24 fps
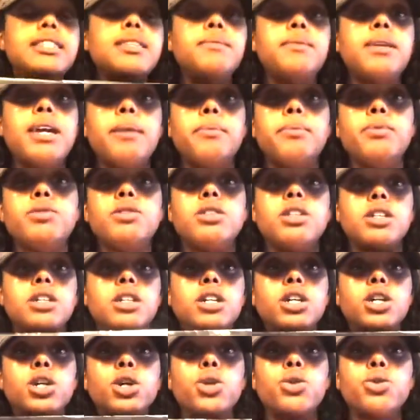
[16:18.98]
to be able to
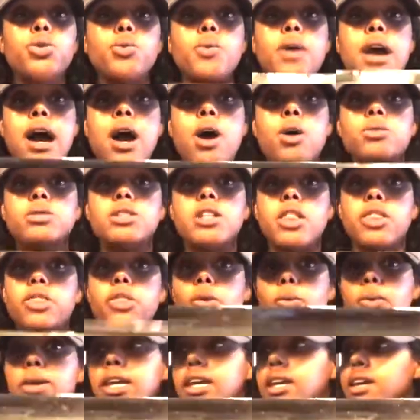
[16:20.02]
cook throughout
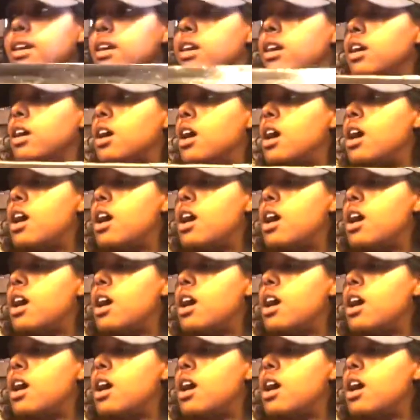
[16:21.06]
the week.